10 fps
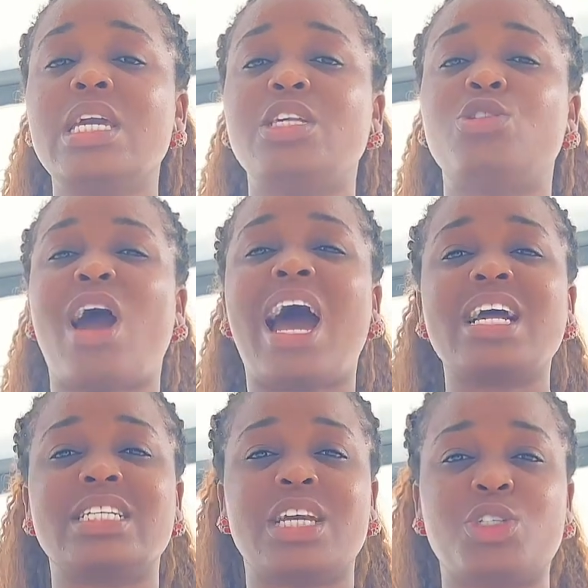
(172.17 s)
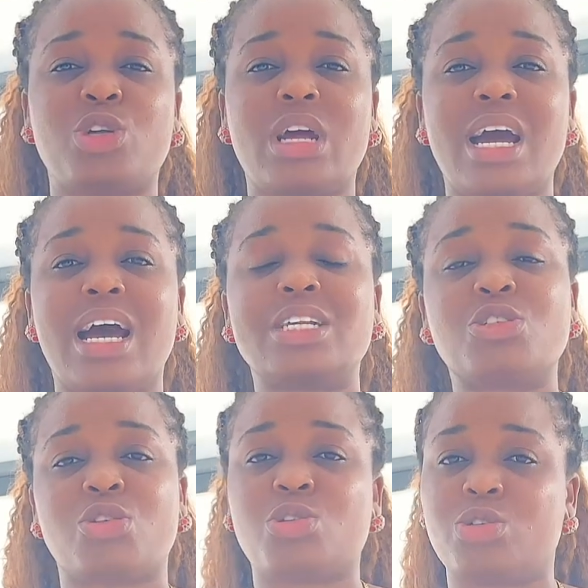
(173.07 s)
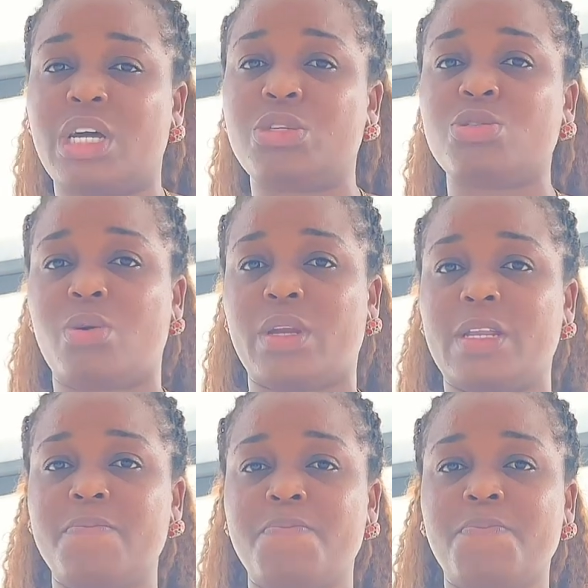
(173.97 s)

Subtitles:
is your architectural and structural drawing,